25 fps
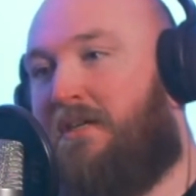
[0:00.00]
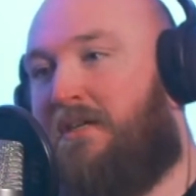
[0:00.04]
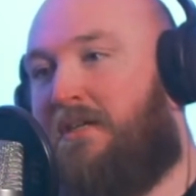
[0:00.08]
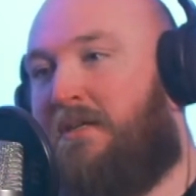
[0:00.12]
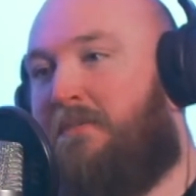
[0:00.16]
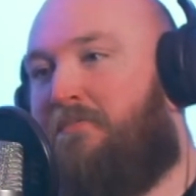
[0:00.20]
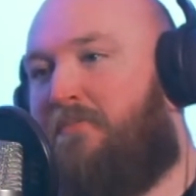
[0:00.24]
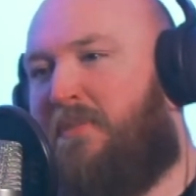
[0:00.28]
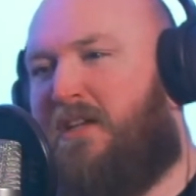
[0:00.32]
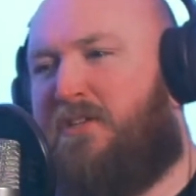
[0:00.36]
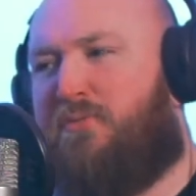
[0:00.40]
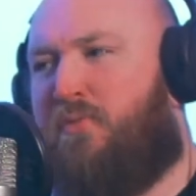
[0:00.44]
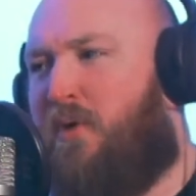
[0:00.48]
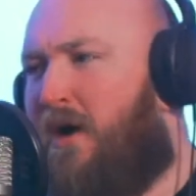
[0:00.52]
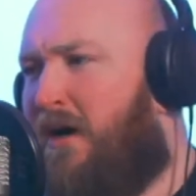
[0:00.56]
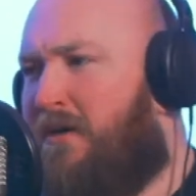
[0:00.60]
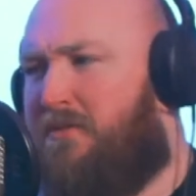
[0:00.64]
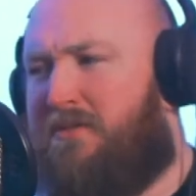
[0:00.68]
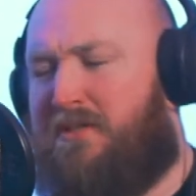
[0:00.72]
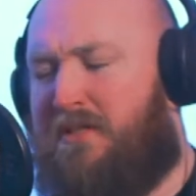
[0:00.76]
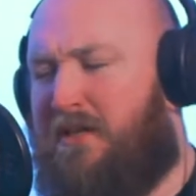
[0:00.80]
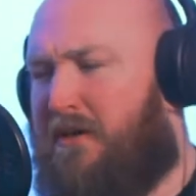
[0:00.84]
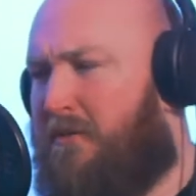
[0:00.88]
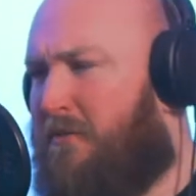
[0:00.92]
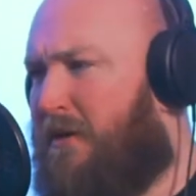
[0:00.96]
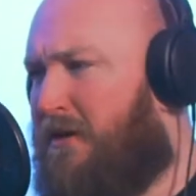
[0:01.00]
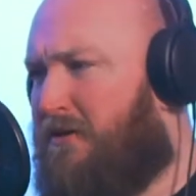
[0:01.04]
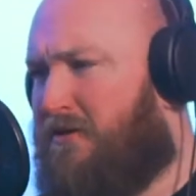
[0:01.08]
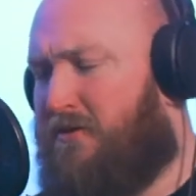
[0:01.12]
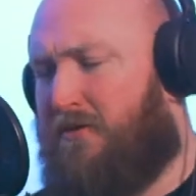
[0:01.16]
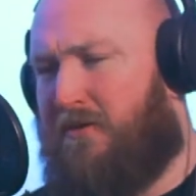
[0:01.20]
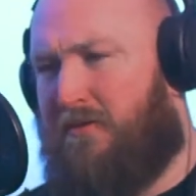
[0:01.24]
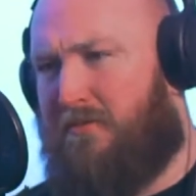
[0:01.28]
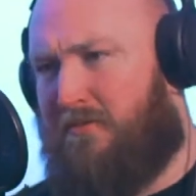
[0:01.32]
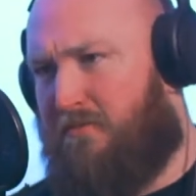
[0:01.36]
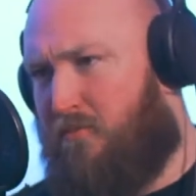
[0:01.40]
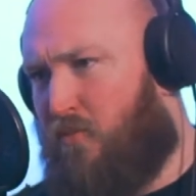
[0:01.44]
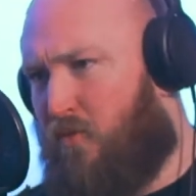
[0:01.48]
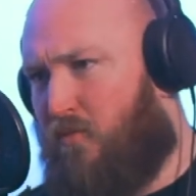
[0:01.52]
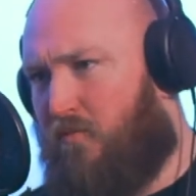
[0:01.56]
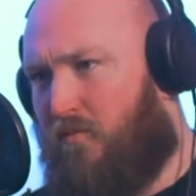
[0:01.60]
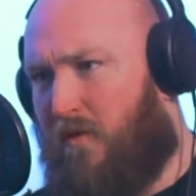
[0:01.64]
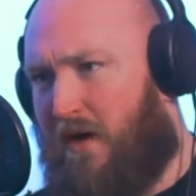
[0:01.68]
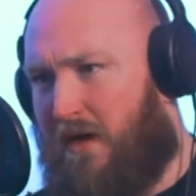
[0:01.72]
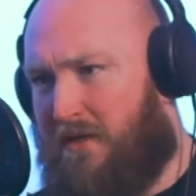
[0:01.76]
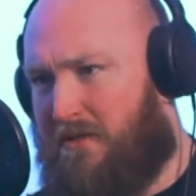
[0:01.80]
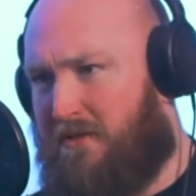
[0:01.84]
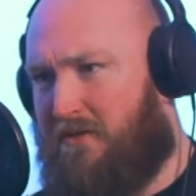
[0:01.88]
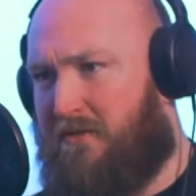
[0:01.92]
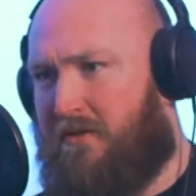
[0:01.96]
And that's why I was thinking about doing more
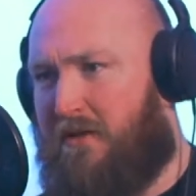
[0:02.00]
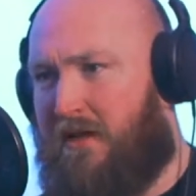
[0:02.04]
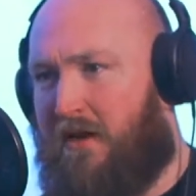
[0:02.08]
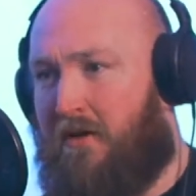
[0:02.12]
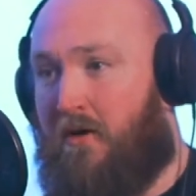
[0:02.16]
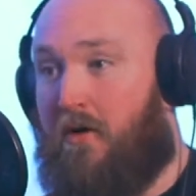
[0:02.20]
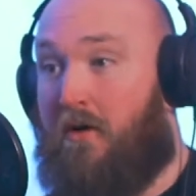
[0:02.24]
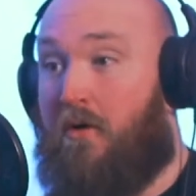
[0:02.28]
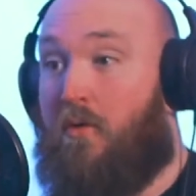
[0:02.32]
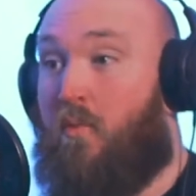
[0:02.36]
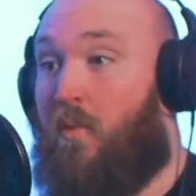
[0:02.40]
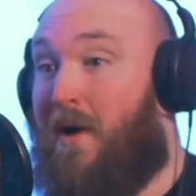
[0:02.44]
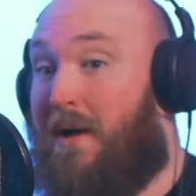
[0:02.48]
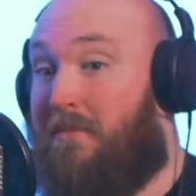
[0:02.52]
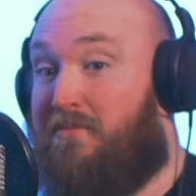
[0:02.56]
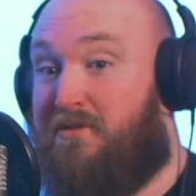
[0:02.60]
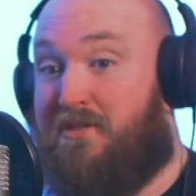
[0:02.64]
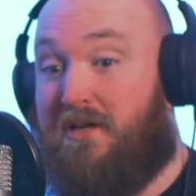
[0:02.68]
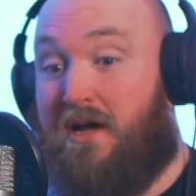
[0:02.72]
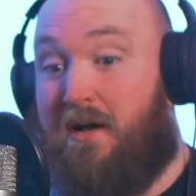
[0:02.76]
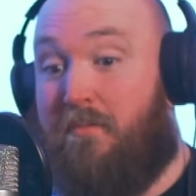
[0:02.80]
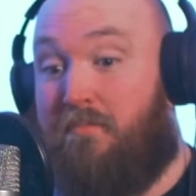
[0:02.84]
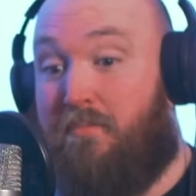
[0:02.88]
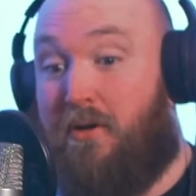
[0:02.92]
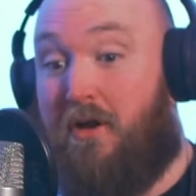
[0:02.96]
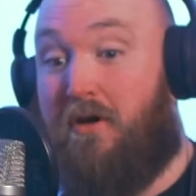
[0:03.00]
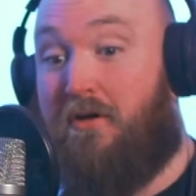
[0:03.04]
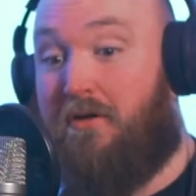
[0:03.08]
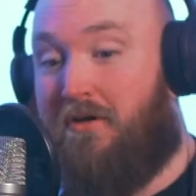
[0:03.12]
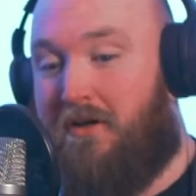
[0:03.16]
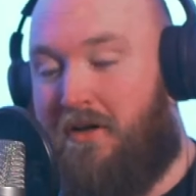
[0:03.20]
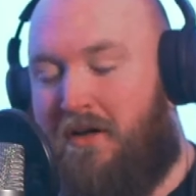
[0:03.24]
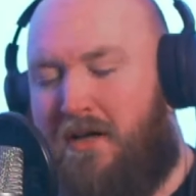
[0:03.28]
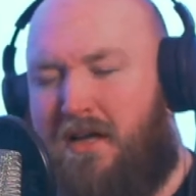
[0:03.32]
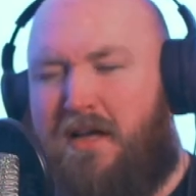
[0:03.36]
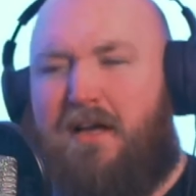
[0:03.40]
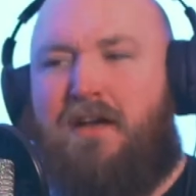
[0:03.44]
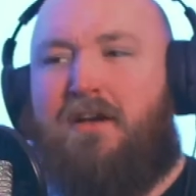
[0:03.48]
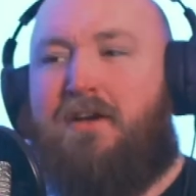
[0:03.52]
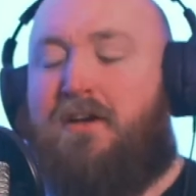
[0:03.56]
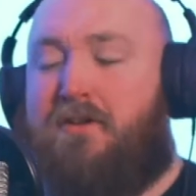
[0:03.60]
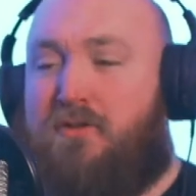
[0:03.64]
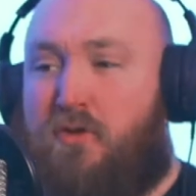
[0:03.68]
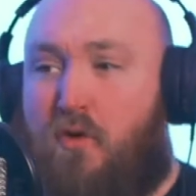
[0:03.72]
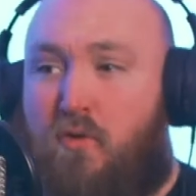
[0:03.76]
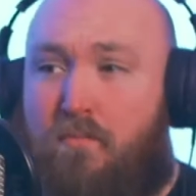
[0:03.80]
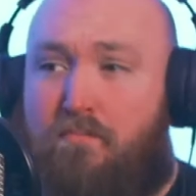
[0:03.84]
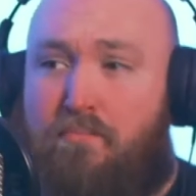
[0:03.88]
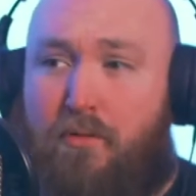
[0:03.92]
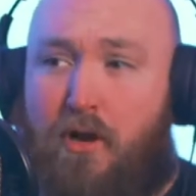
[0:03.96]
writing on on a website, a blog,
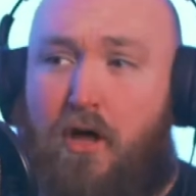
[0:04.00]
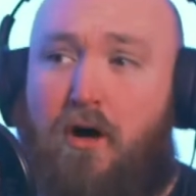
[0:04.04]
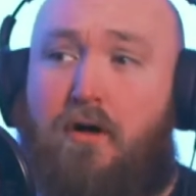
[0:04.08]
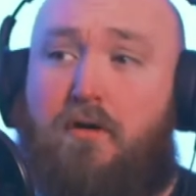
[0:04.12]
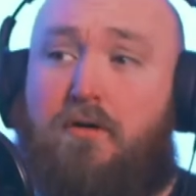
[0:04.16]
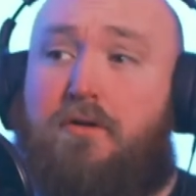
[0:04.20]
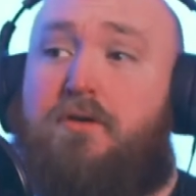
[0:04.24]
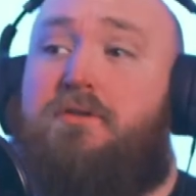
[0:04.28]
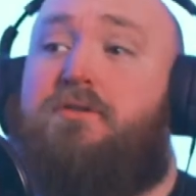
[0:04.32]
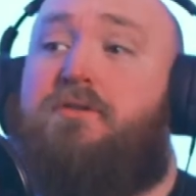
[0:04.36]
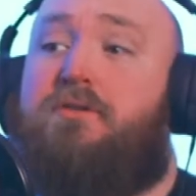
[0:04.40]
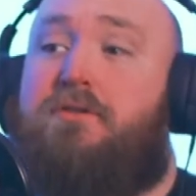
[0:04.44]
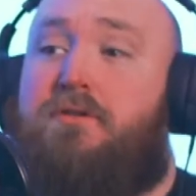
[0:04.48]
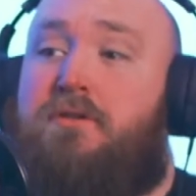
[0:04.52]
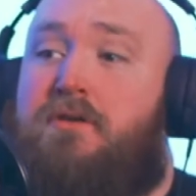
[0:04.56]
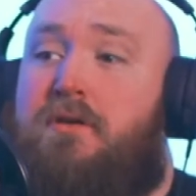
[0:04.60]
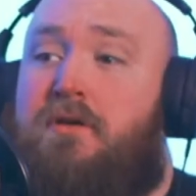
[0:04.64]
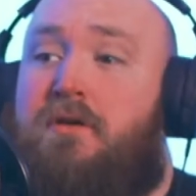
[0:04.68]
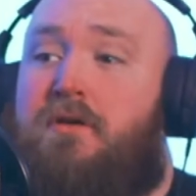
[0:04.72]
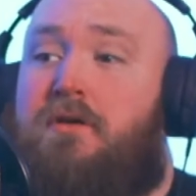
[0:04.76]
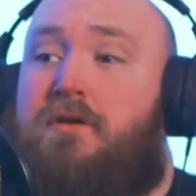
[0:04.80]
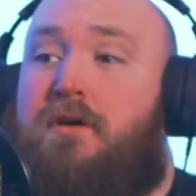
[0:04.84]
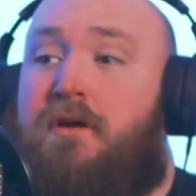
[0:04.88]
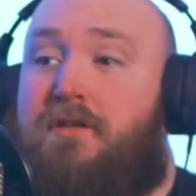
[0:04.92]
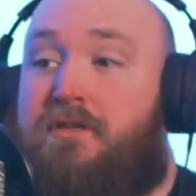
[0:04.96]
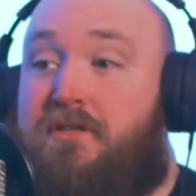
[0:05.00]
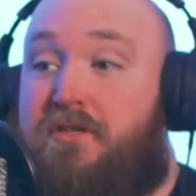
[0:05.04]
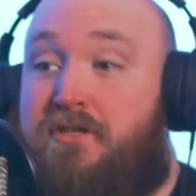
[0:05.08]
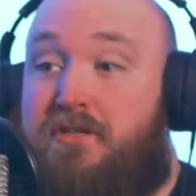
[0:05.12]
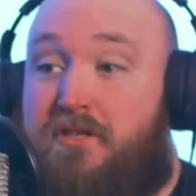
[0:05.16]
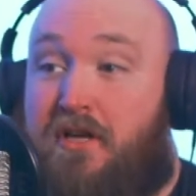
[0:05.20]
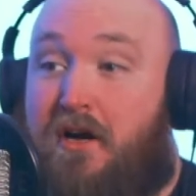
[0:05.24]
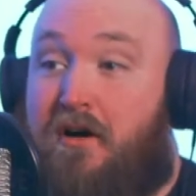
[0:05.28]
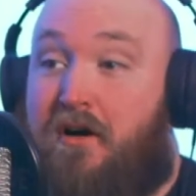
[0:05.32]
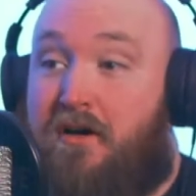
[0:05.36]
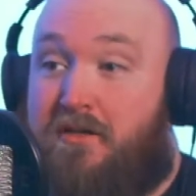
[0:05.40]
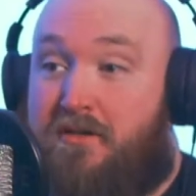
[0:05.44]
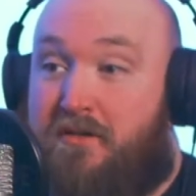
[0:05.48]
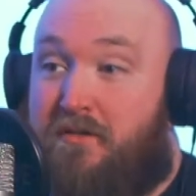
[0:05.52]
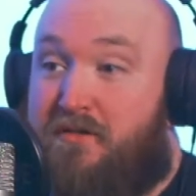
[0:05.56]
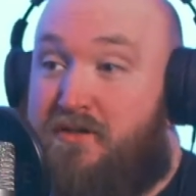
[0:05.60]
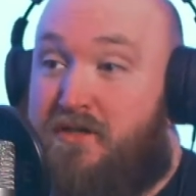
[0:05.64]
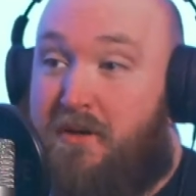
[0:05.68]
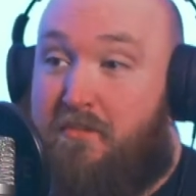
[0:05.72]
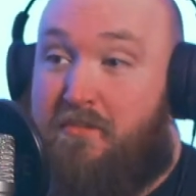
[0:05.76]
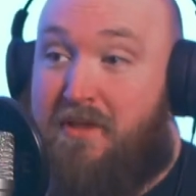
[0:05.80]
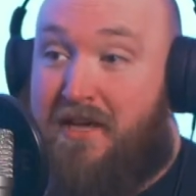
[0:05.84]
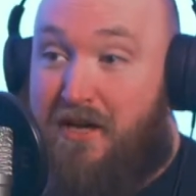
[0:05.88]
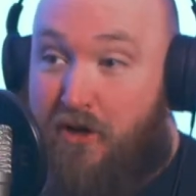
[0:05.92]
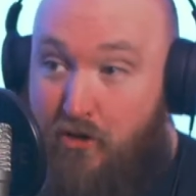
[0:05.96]
because all blogs are the start of
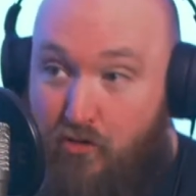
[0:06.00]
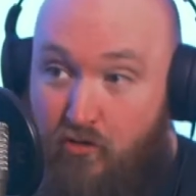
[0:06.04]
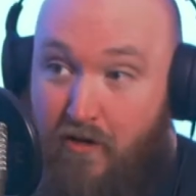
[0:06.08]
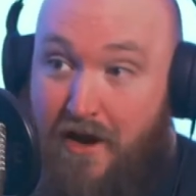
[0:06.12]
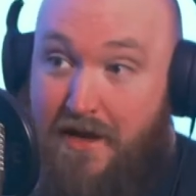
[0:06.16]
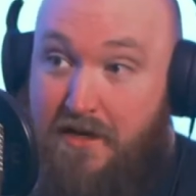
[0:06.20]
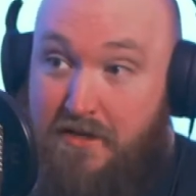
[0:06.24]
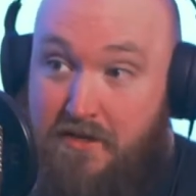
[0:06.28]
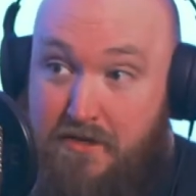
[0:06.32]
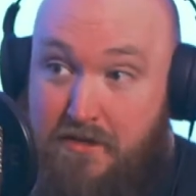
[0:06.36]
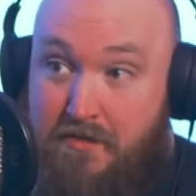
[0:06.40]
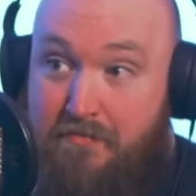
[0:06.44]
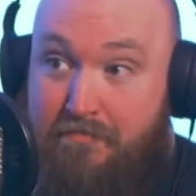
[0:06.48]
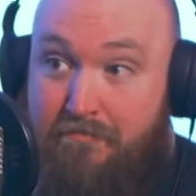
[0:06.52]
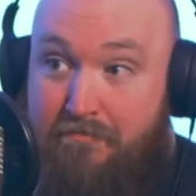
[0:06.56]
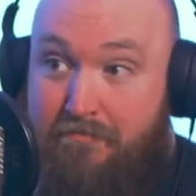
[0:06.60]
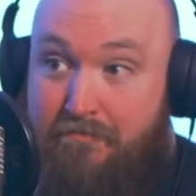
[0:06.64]
something great